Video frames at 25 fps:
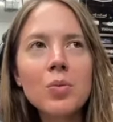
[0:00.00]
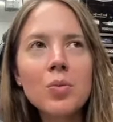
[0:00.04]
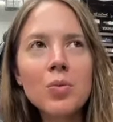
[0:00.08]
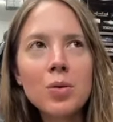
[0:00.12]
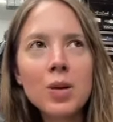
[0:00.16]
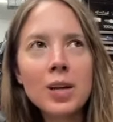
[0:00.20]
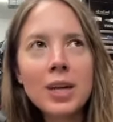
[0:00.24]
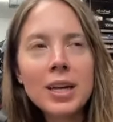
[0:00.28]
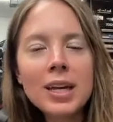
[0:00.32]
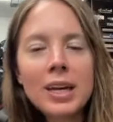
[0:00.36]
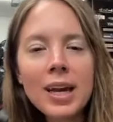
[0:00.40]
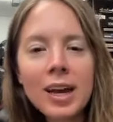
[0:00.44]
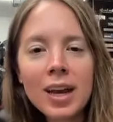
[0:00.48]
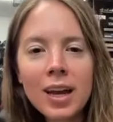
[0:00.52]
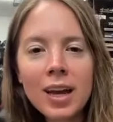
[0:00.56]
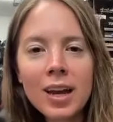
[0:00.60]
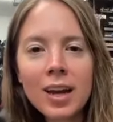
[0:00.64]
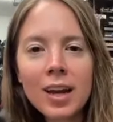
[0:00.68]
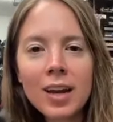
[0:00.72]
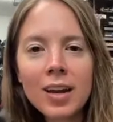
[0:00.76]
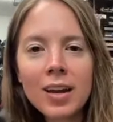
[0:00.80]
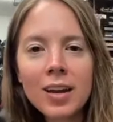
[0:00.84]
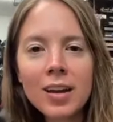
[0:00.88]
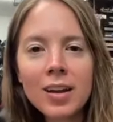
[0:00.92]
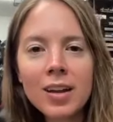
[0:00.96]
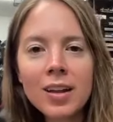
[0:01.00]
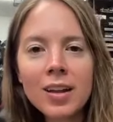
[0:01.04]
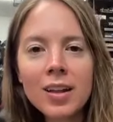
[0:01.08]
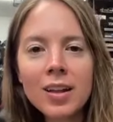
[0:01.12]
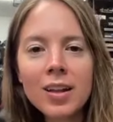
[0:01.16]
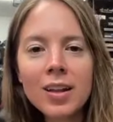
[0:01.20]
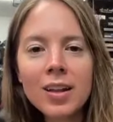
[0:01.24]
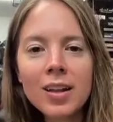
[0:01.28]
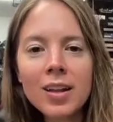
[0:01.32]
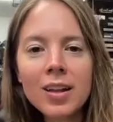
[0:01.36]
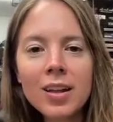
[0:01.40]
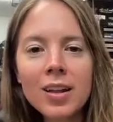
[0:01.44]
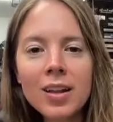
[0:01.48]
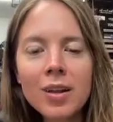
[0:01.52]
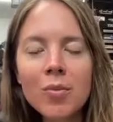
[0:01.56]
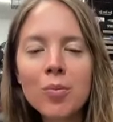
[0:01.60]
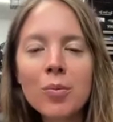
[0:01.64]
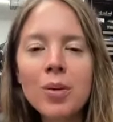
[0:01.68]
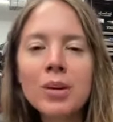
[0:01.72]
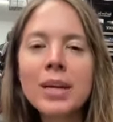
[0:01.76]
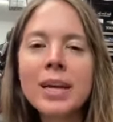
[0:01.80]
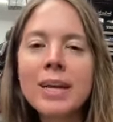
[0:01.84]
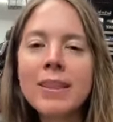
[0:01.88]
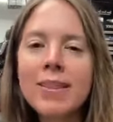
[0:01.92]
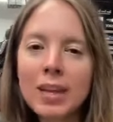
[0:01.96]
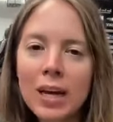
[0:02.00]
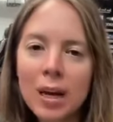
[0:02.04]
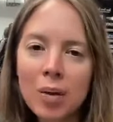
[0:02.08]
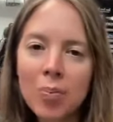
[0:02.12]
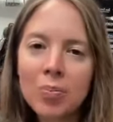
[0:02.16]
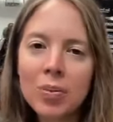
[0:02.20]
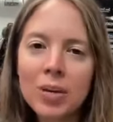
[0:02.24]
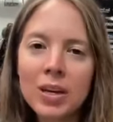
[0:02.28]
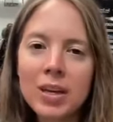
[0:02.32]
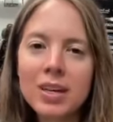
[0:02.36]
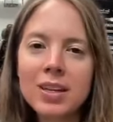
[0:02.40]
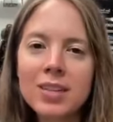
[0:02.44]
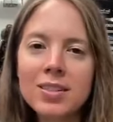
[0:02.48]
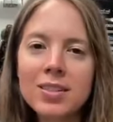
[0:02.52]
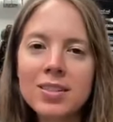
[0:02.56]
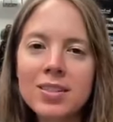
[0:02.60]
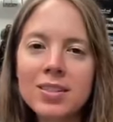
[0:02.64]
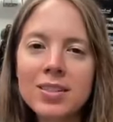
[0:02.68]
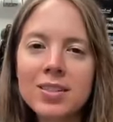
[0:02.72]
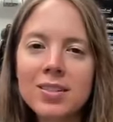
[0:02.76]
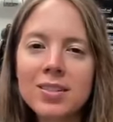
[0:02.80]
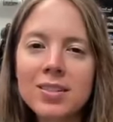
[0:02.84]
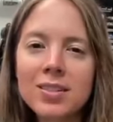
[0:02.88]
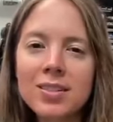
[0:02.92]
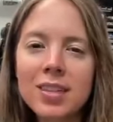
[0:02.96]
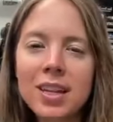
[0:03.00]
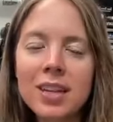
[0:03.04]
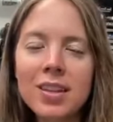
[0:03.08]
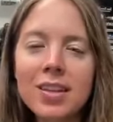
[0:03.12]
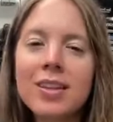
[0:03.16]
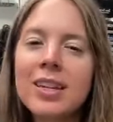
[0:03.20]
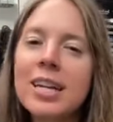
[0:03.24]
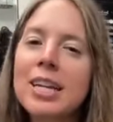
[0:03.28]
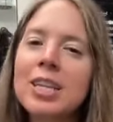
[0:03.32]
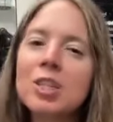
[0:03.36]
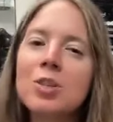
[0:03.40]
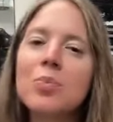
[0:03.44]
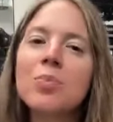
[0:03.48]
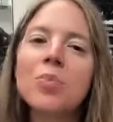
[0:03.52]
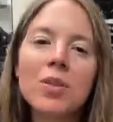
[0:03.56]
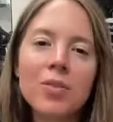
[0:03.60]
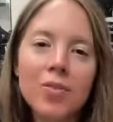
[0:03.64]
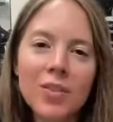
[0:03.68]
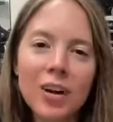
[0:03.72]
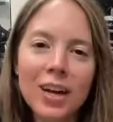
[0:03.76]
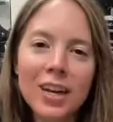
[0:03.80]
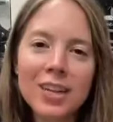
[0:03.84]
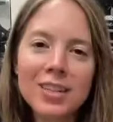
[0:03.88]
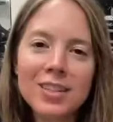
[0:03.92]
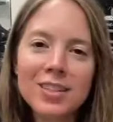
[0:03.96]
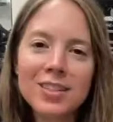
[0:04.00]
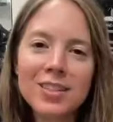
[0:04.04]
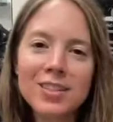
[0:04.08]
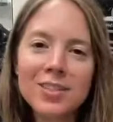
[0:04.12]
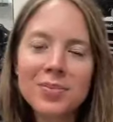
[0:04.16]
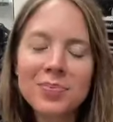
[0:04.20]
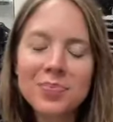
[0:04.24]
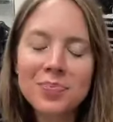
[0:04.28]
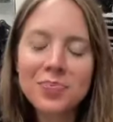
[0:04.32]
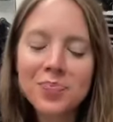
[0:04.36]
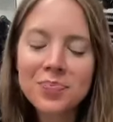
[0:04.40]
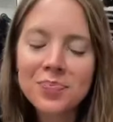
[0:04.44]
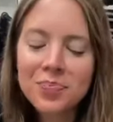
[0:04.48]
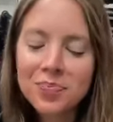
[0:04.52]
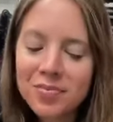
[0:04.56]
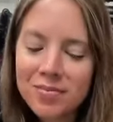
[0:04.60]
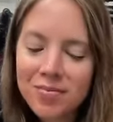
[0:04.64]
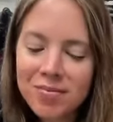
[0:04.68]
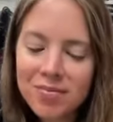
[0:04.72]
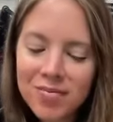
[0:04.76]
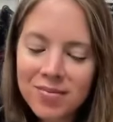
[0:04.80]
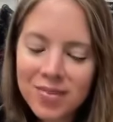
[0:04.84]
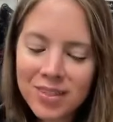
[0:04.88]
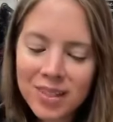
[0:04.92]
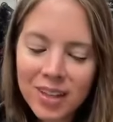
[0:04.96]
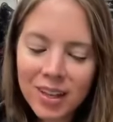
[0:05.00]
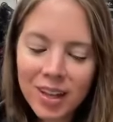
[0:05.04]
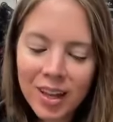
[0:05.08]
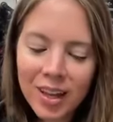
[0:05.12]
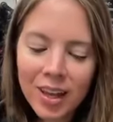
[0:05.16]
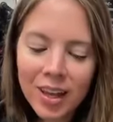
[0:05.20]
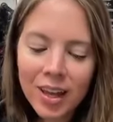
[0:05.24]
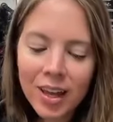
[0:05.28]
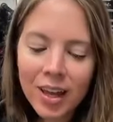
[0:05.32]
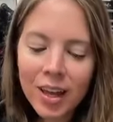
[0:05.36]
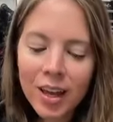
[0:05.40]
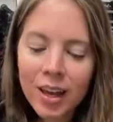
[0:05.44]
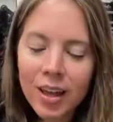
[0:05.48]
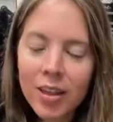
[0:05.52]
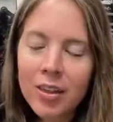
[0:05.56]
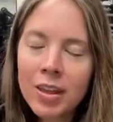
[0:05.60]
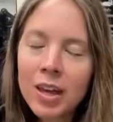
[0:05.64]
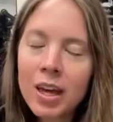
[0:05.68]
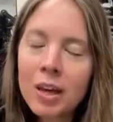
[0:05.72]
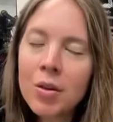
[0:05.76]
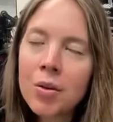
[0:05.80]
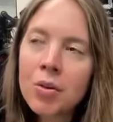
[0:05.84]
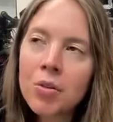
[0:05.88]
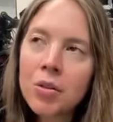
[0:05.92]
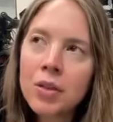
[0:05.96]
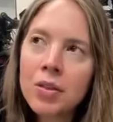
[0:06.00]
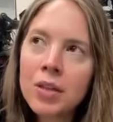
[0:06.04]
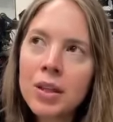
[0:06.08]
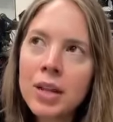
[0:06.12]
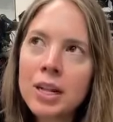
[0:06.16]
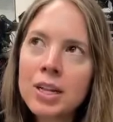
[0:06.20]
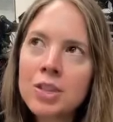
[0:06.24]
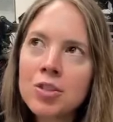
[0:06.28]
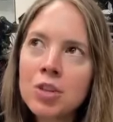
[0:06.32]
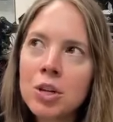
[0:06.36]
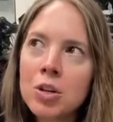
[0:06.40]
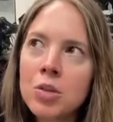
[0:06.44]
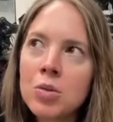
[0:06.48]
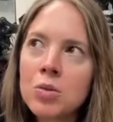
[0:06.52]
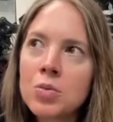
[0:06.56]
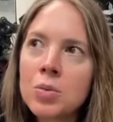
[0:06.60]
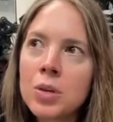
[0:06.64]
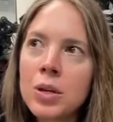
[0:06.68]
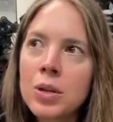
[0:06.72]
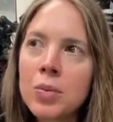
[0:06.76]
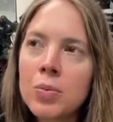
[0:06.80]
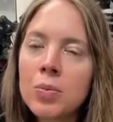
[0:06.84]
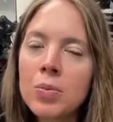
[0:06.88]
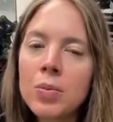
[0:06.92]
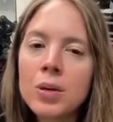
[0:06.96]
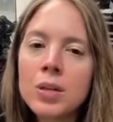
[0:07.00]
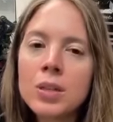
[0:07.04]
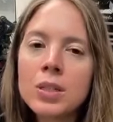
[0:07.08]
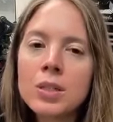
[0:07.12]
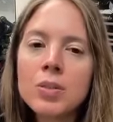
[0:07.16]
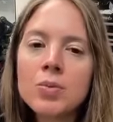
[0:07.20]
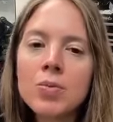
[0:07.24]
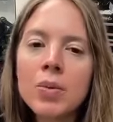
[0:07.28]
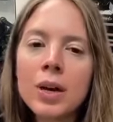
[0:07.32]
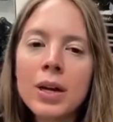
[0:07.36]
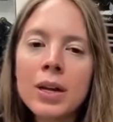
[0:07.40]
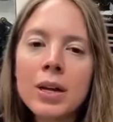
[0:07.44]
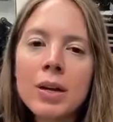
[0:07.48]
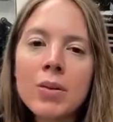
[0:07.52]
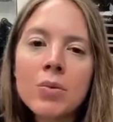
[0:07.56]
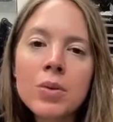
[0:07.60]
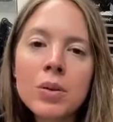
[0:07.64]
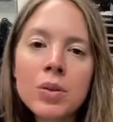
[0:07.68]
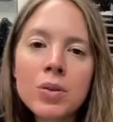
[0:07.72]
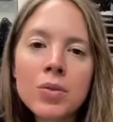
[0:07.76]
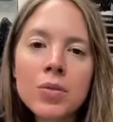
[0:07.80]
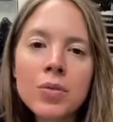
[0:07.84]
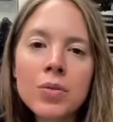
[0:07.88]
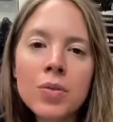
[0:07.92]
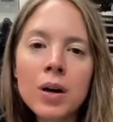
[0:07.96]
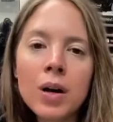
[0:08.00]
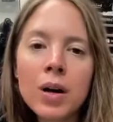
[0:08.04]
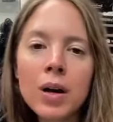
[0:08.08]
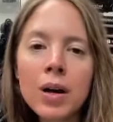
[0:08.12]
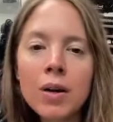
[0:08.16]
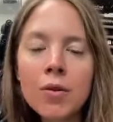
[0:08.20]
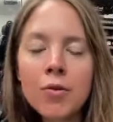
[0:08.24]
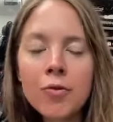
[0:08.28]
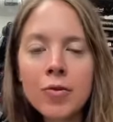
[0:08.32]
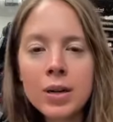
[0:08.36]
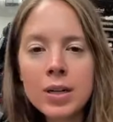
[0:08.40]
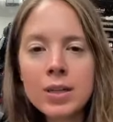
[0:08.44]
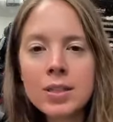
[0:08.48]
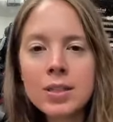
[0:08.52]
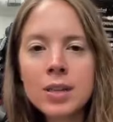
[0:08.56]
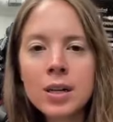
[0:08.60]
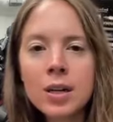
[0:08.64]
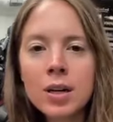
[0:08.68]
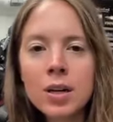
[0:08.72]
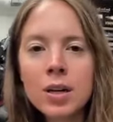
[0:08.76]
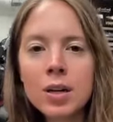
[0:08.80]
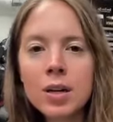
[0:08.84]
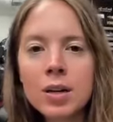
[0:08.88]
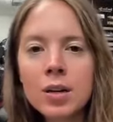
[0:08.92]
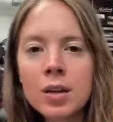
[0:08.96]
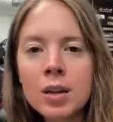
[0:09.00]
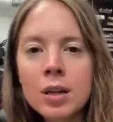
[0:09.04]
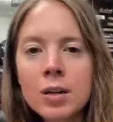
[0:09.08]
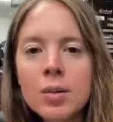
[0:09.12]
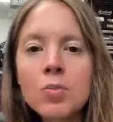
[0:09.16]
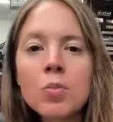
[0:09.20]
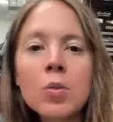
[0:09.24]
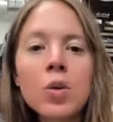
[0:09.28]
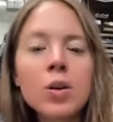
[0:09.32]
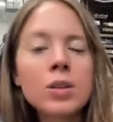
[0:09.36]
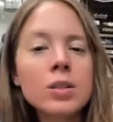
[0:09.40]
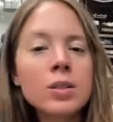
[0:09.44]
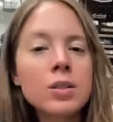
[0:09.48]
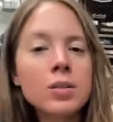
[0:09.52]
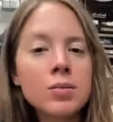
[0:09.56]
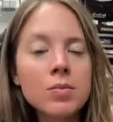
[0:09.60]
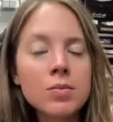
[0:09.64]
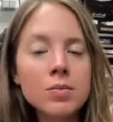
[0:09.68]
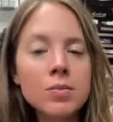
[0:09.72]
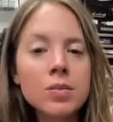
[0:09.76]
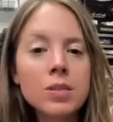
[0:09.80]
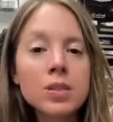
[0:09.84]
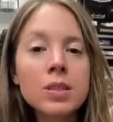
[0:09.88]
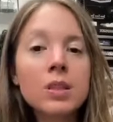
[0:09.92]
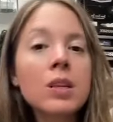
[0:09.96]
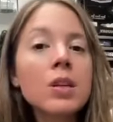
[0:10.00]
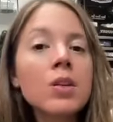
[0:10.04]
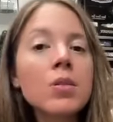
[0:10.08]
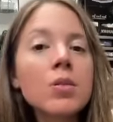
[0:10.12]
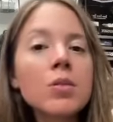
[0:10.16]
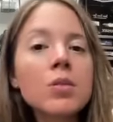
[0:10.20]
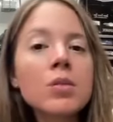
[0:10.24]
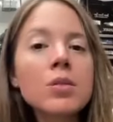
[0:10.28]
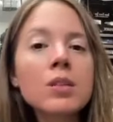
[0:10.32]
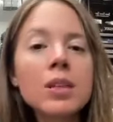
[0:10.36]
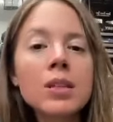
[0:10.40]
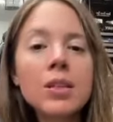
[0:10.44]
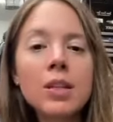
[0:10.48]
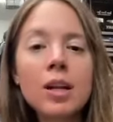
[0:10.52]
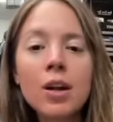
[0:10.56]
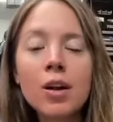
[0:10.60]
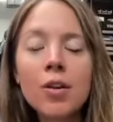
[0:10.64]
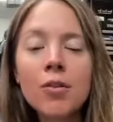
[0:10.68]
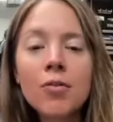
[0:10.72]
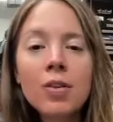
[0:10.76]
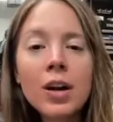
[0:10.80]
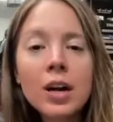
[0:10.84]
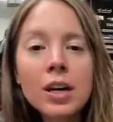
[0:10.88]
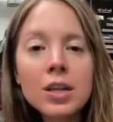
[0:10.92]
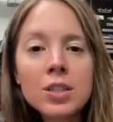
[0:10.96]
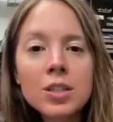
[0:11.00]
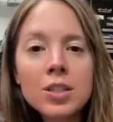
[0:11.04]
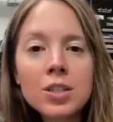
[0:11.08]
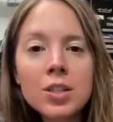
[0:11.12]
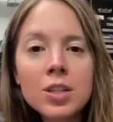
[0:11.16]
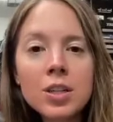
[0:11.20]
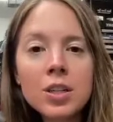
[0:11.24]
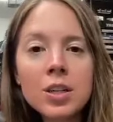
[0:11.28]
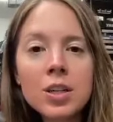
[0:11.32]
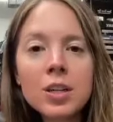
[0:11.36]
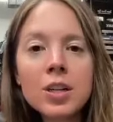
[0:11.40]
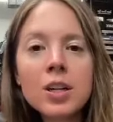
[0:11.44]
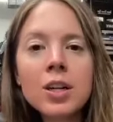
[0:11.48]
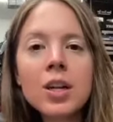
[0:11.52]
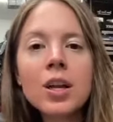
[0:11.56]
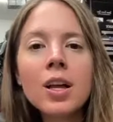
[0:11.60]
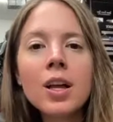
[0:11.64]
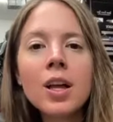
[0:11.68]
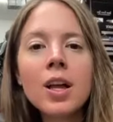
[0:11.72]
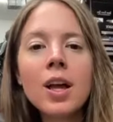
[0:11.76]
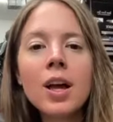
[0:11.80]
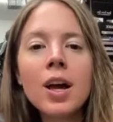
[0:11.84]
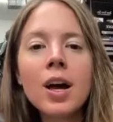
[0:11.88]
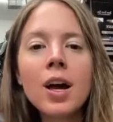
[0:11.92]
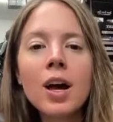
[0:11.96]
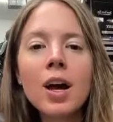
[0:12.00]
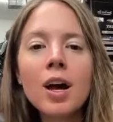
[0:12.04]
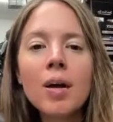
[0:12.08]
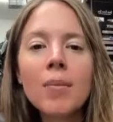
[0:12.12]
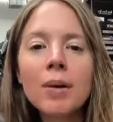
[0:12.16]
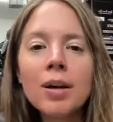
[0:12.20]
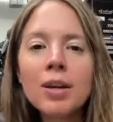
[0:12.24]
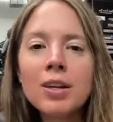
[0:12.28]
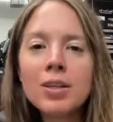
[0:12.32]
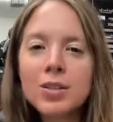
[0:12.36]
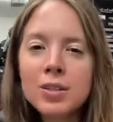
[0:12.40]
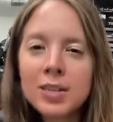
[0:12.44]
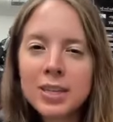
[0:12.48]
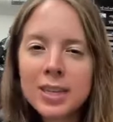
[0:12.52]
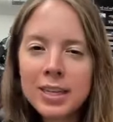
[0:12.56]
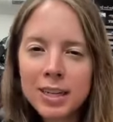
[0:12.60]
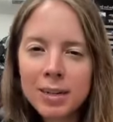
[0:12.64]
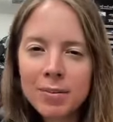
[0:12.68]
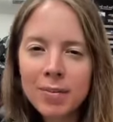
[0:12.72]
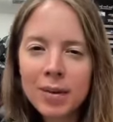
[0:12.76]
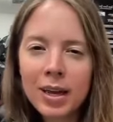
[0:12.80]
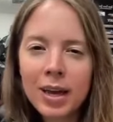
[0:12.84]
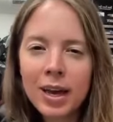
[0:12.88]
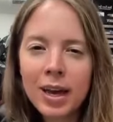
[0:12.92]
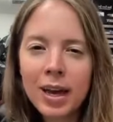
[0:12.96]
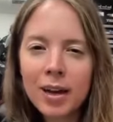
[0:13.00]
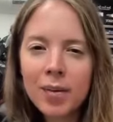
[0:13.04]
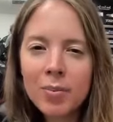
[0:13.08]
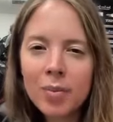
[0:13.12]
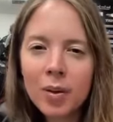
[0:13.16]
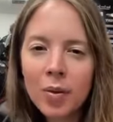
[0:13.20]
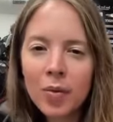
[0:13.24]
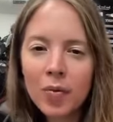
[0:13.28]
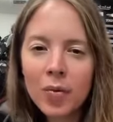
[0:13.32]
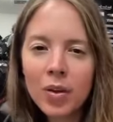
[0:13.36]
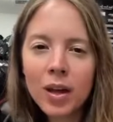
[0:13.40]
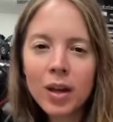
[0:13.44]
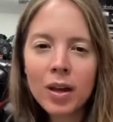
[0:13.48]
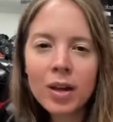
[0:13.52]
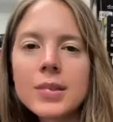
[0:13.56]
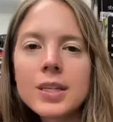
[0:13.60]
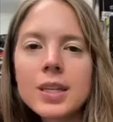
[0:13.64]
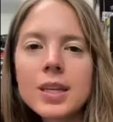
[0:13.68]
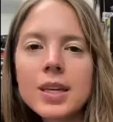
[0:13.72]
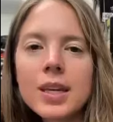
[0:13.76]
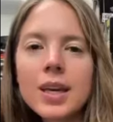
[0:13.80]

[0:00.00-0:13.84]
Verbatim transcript: regain that peace that nature provides. The other thing that I struggled with was riding with friends that are like more skilled and that are faster. I used to get in my head about that.